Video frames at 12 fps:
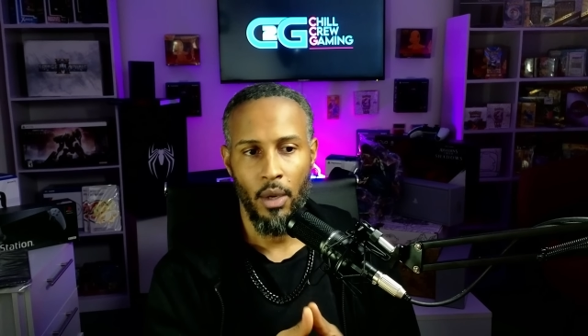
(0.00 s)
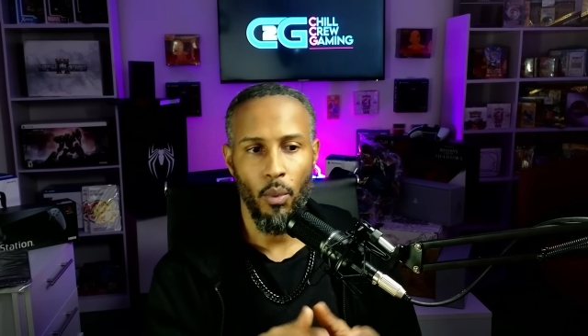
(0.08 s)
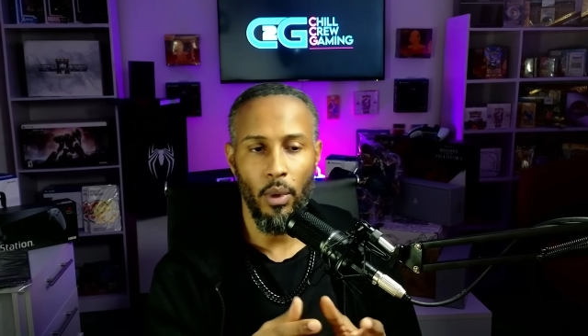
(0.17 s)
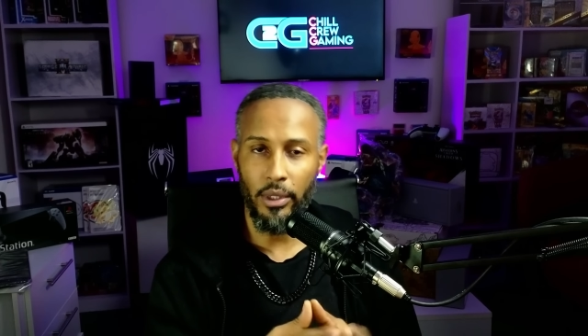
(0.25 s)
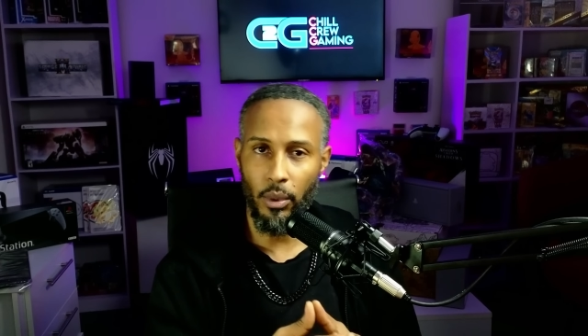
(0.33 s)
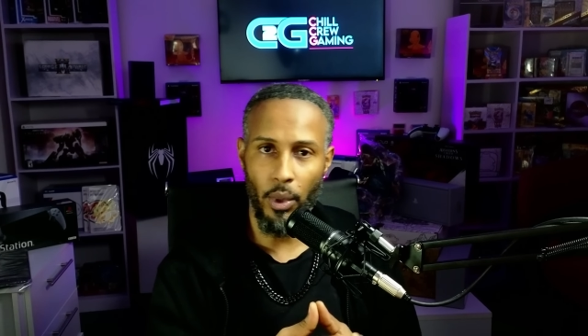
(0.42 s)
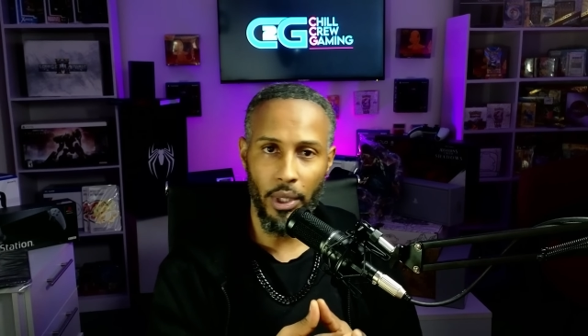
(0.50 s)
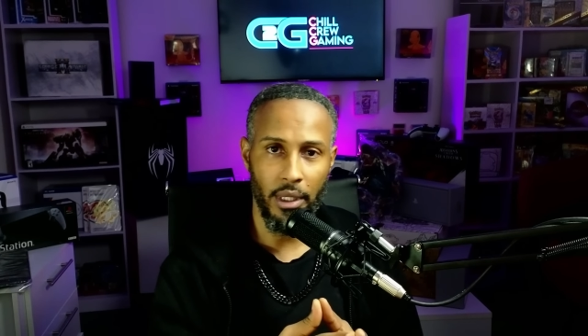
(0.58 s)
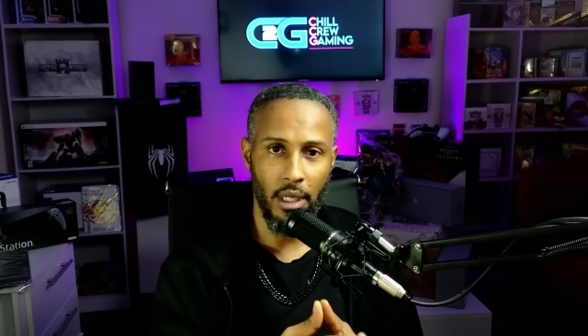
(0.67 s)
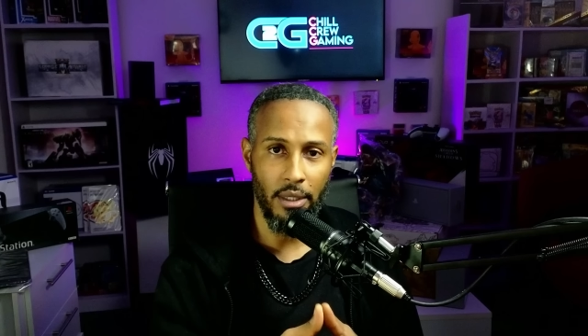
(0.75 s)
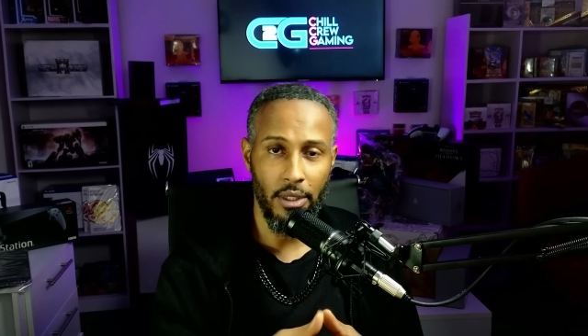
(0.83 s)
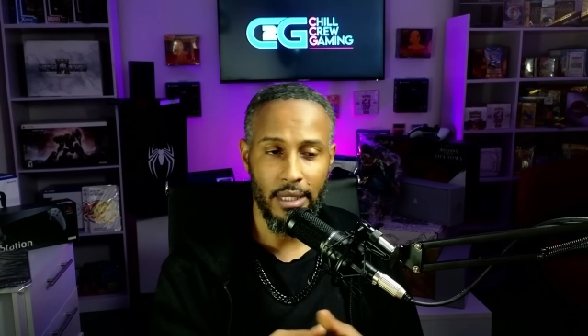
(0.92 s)
what they're working
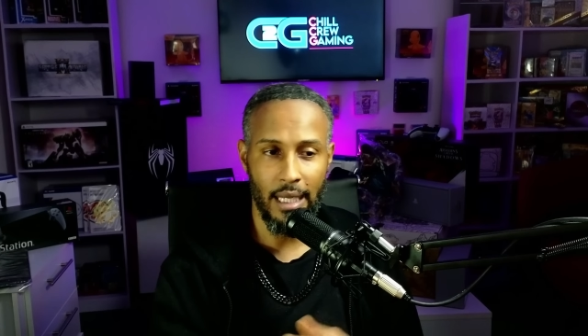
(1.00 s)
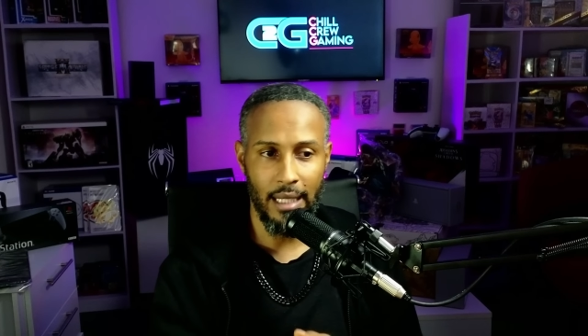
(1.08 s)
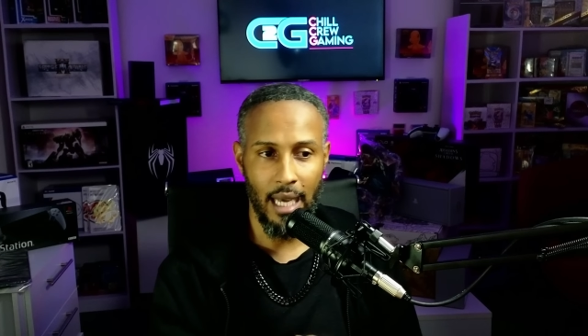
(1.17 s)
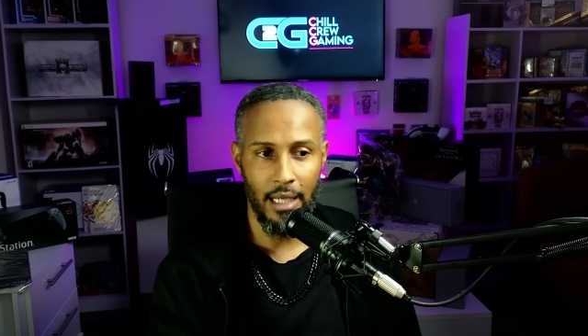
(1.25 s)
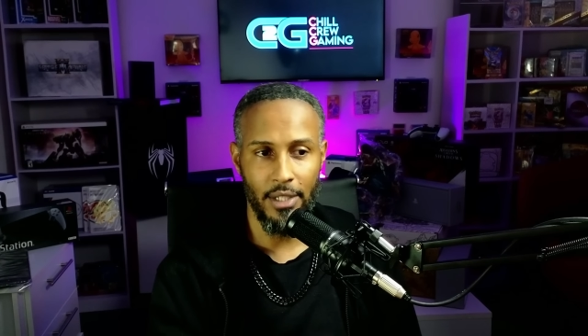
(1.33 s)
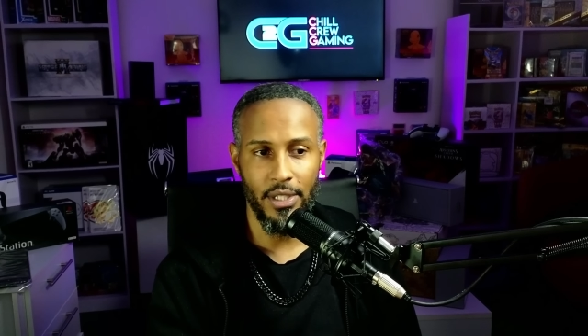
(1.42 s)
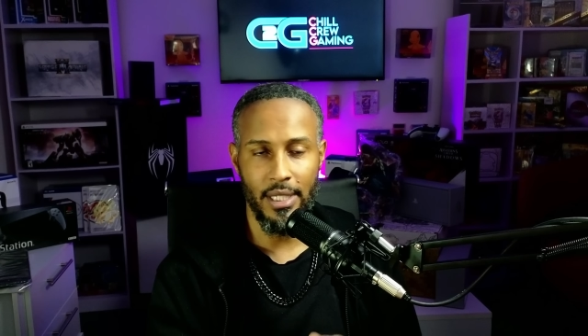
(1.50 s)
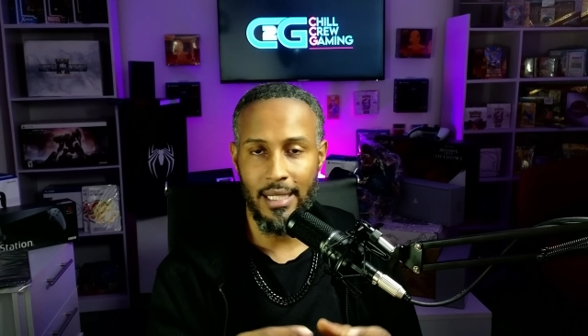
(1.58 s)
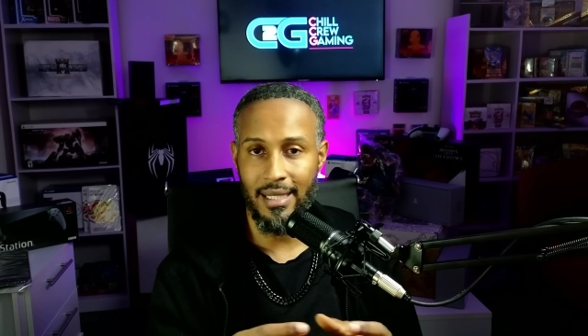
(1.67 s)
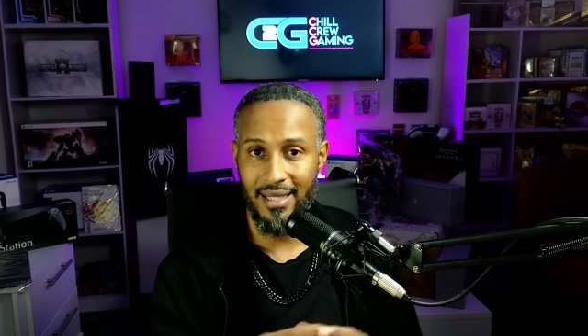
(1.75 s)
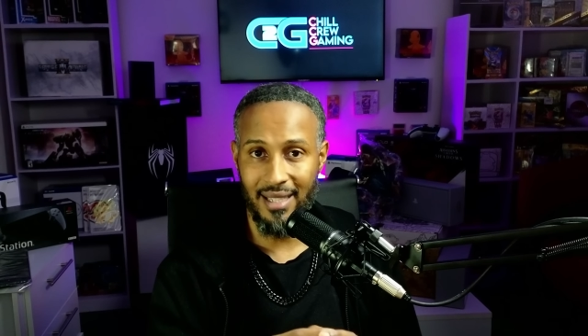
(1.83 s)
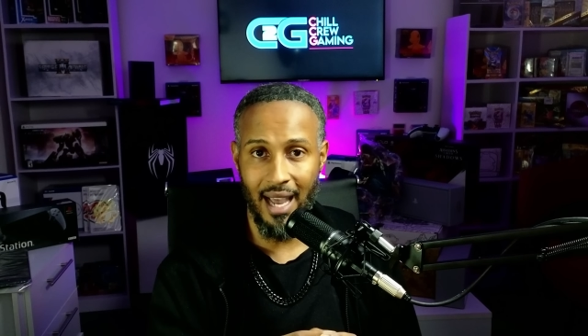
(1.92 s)
on, their technology
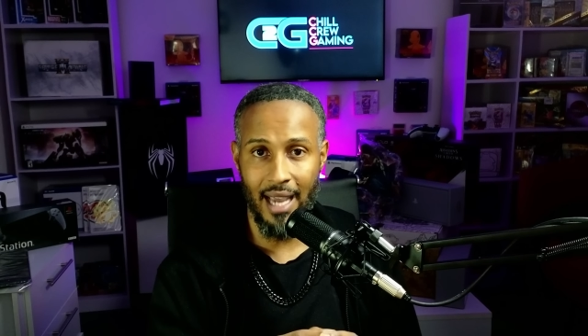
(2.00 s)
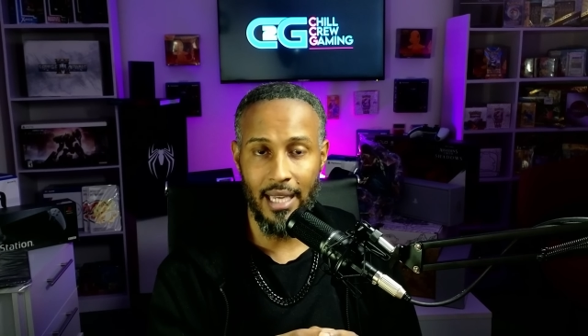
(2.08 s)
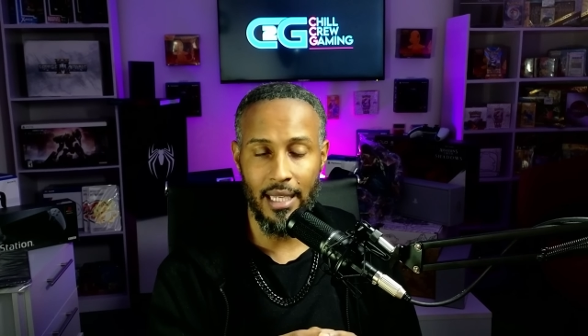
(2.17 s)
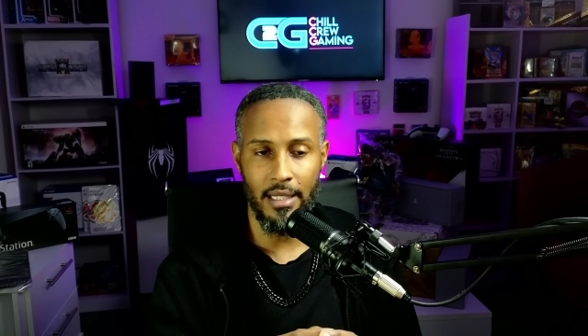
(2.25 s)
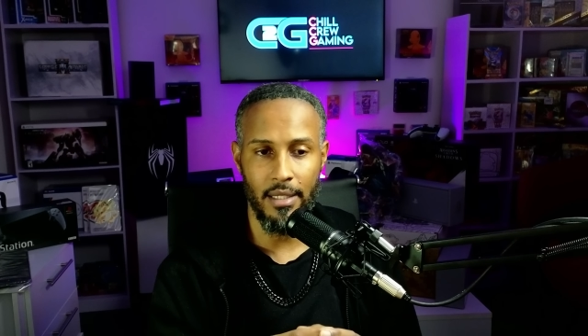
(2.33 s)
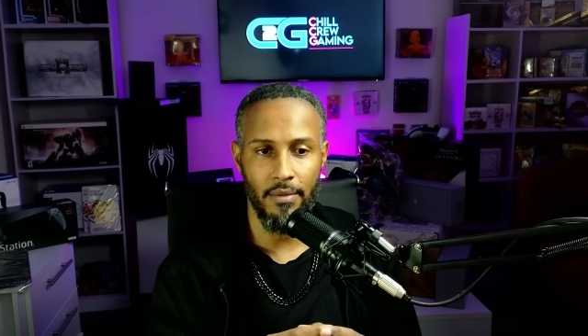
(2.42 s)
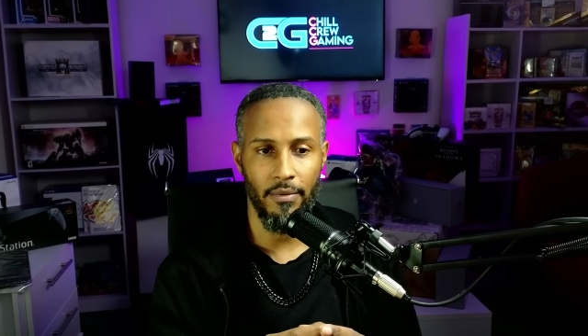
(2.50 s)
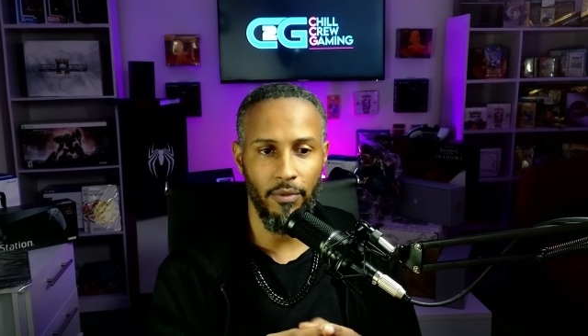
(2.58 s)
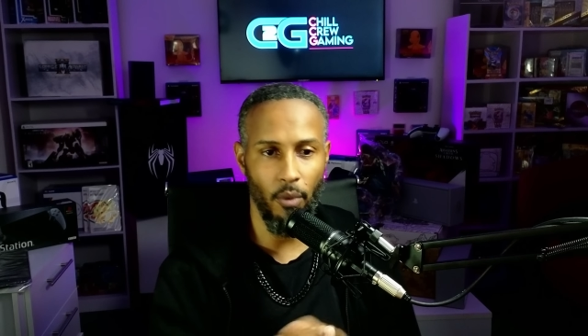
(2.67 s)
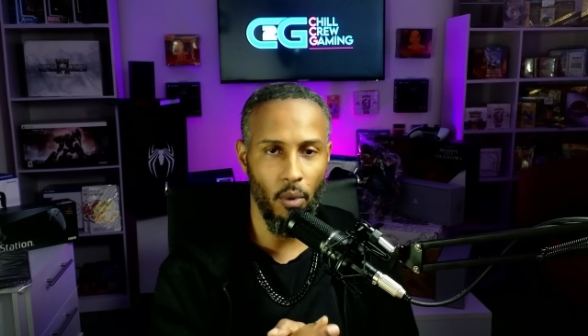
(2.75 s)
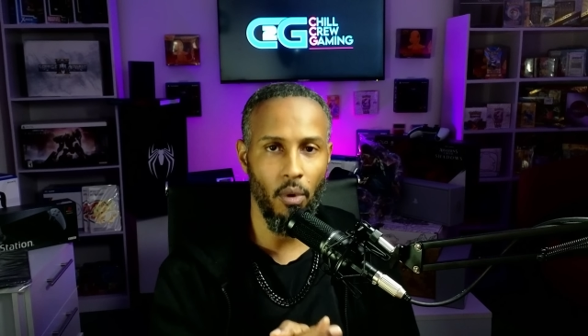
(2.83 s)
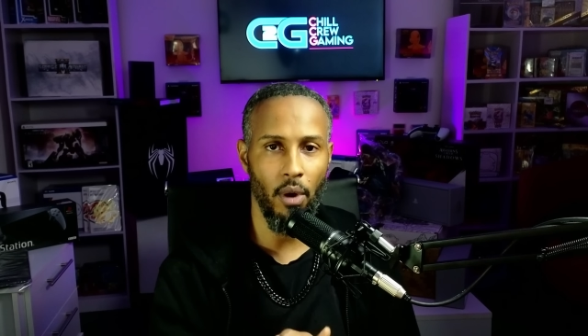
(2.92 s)
and science
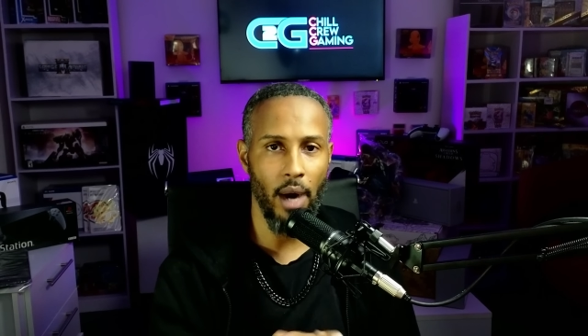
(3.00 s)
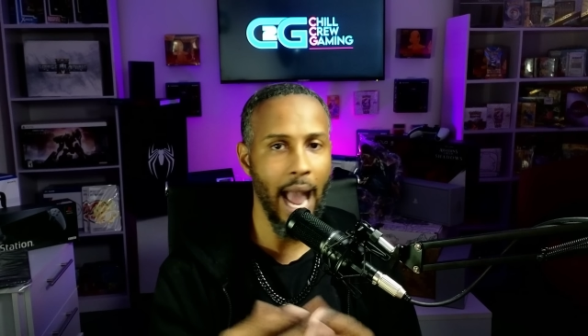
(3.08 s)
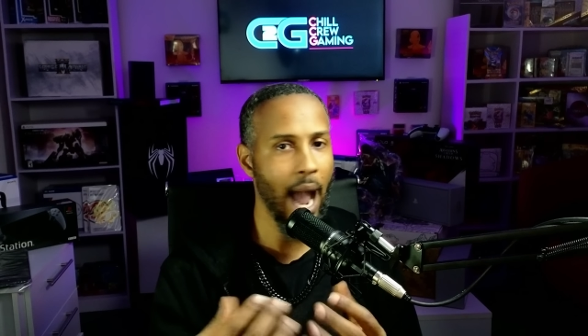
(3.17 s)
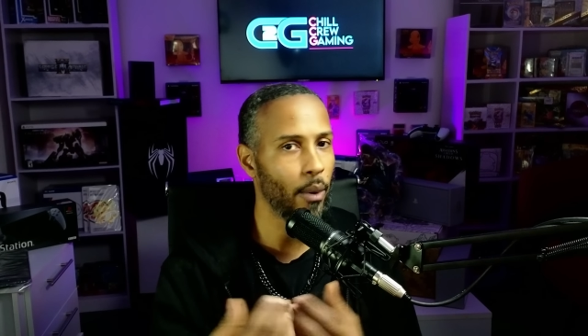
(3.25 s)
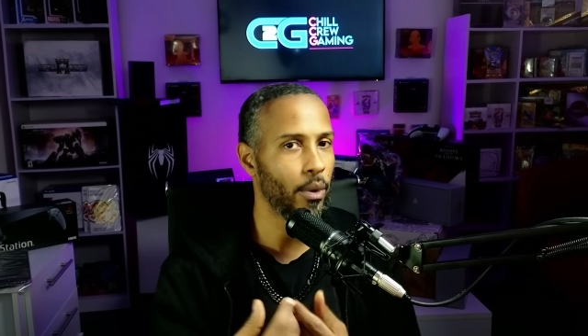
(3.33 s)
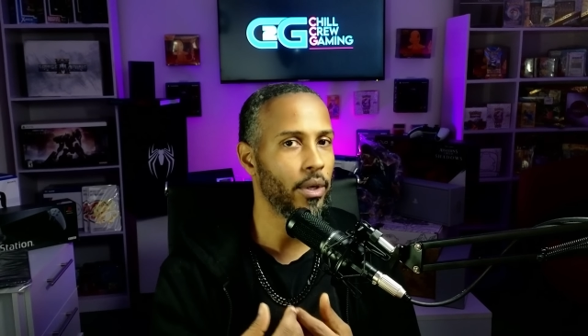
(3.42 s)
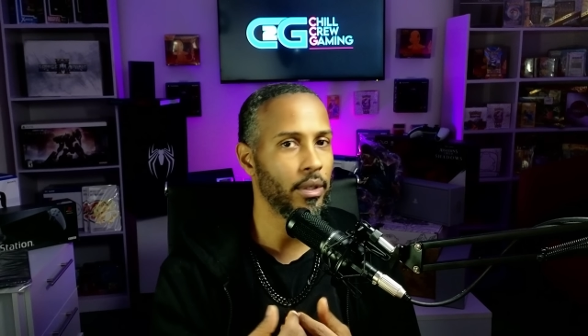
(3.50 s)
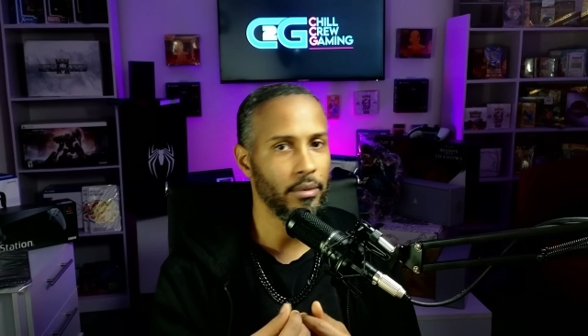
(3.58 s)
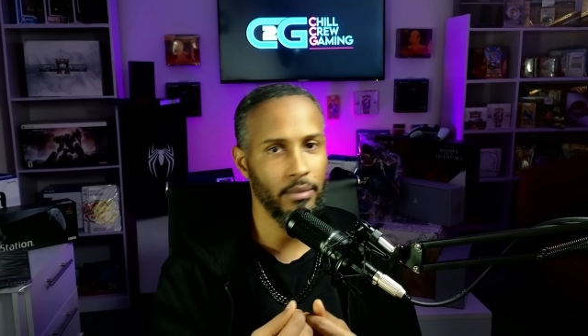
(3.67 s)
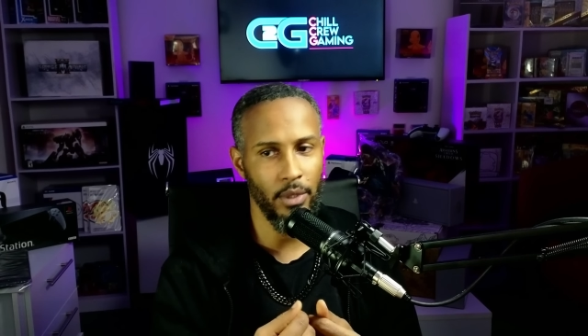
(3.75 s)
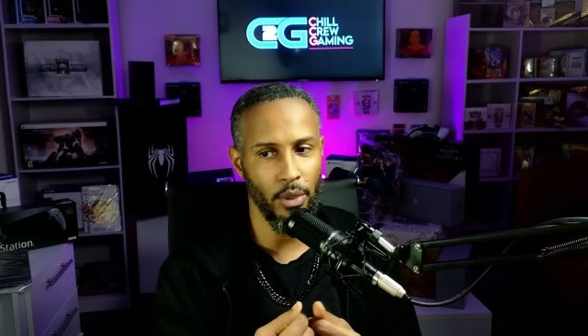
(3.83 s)
for our,